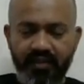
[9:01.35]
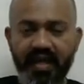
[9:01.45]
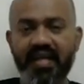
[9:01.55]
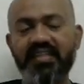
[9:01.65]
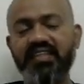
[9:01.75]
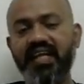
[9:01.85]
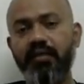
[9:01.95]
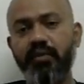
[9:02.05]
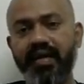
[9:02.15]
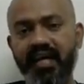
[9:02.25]
Energy
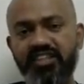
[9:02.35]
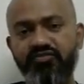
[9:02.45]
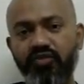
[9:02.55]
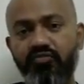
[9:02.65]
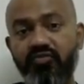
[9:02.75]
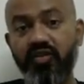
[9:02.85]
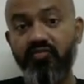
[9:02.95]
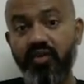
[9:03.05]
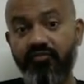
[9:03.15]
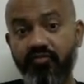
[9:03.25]
can be transformed from
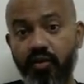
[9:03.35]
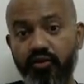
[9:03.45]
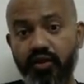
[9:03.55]
one form to